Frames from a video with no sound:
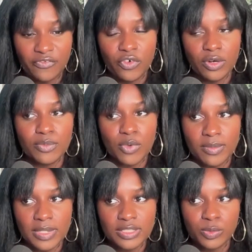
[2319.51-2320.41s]
for
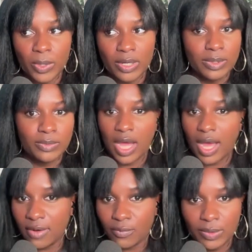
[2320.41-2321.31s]
moments where we
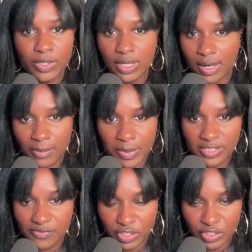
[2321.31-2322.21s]
were not our
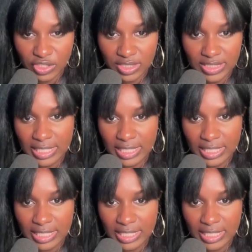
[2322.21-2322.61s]
best versions,